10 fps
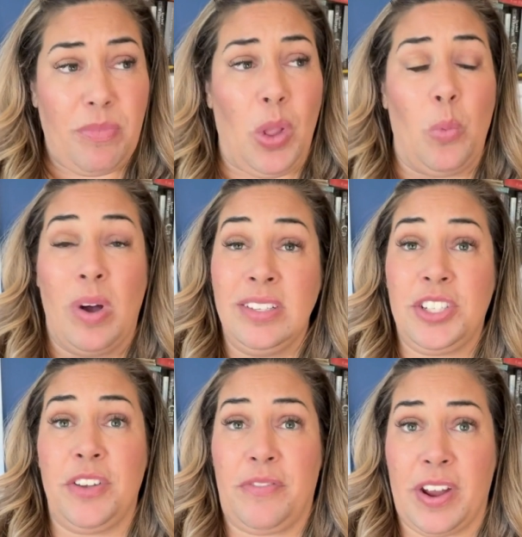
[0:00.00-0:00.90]

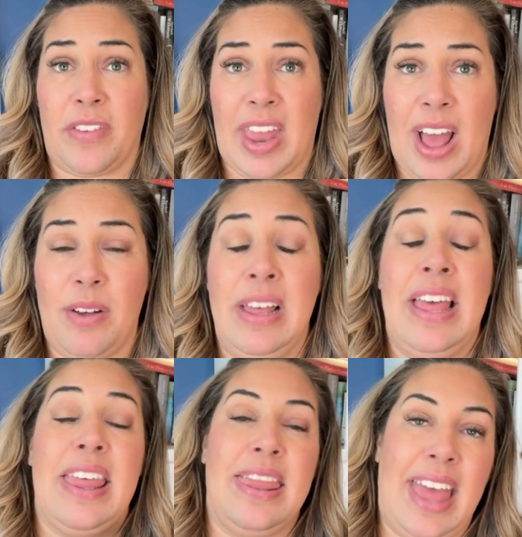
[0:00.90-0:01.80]
Once you figure that out,
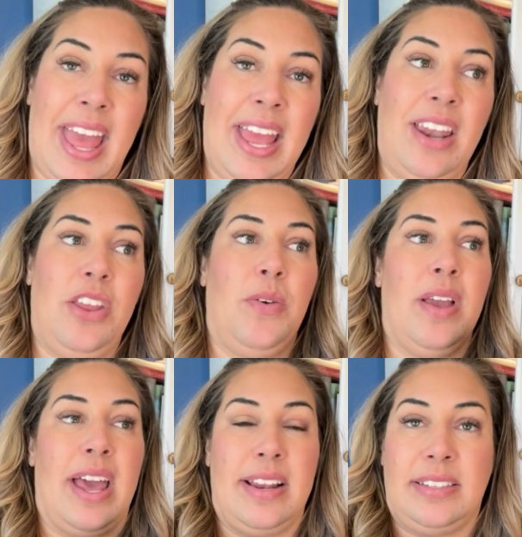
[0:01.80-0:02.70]
then you
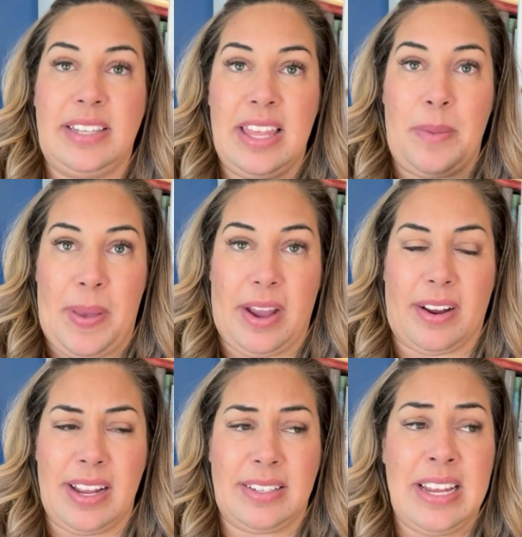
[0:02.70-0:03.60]
can kind of see the
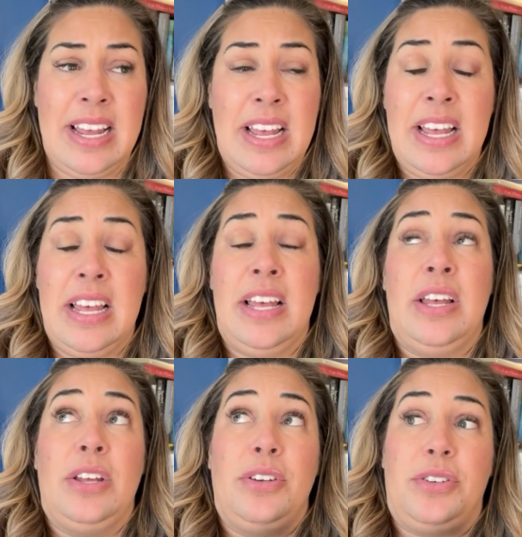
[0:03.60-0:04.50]
pairings.
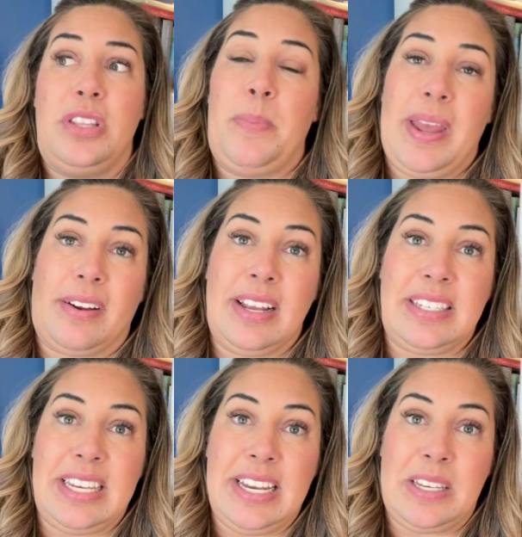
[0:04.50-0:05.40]
Do the pairings
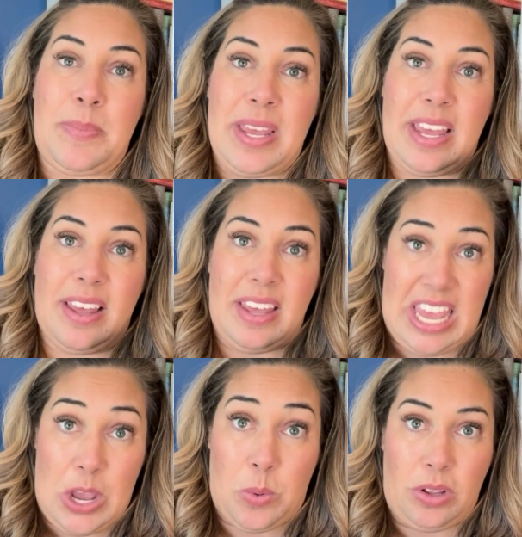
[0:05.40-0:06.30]
need to be
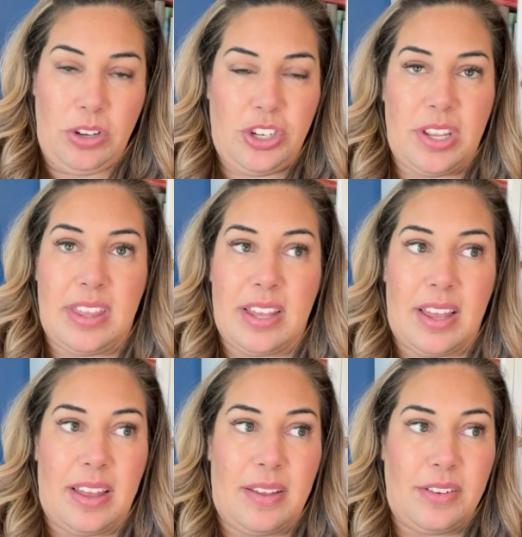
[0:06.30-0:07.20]
equal? Should
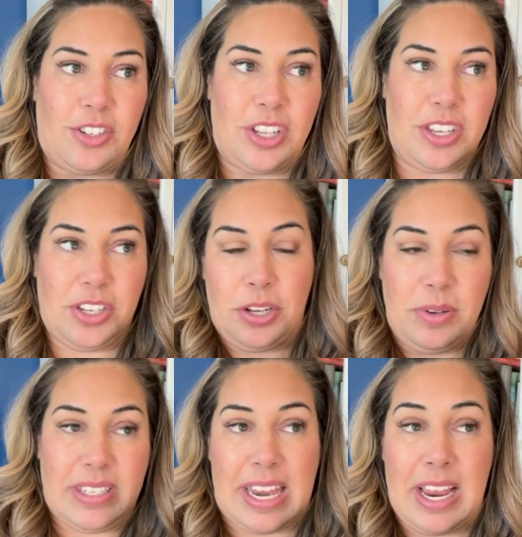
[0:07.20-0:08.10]
the two
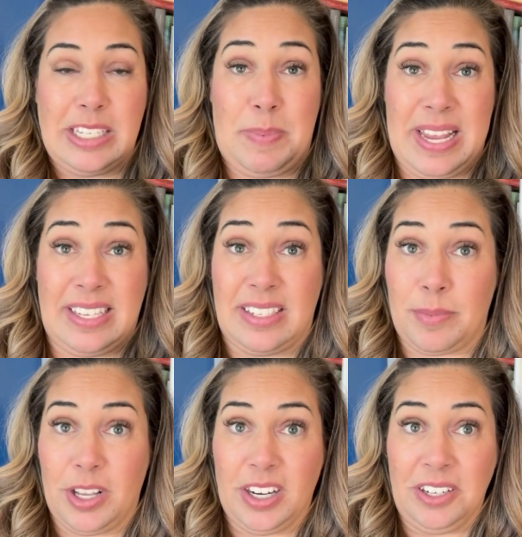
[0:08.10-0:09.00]
settings be
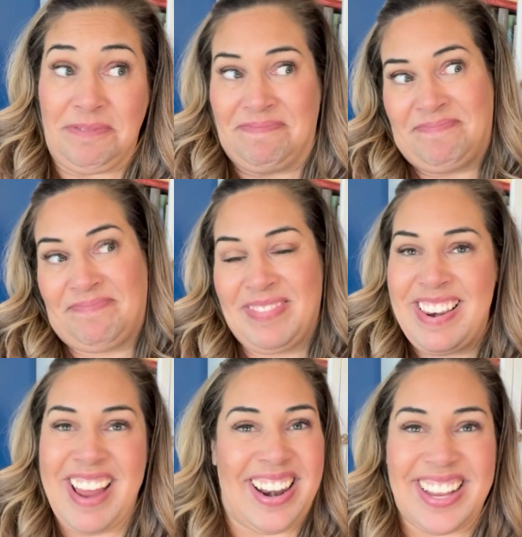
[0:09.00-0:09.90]
similar?
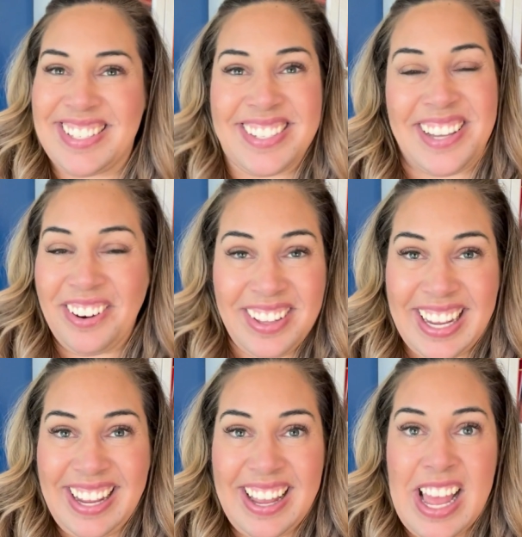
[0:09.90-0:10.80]
Not
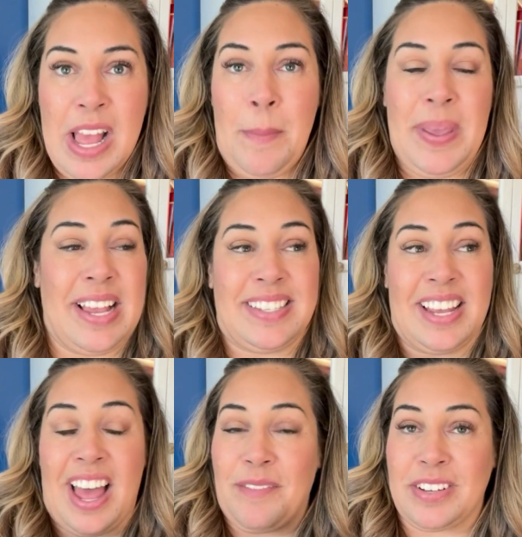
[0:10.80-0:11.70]
necessarily, because the
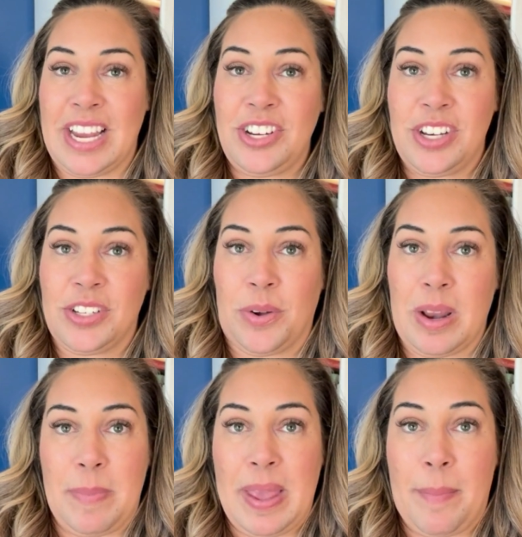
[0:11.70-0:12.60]
conversation is going
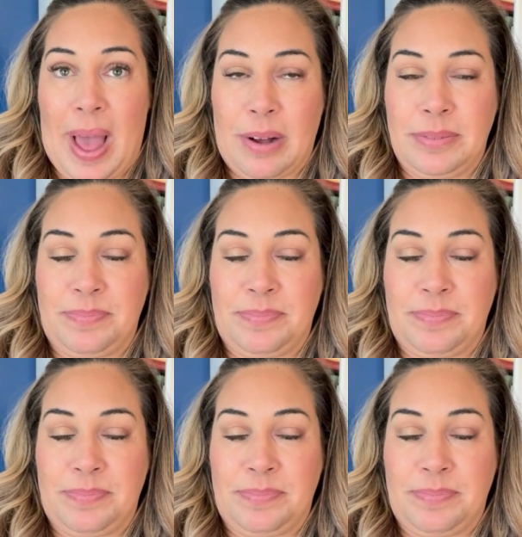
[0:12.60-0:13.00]
to be about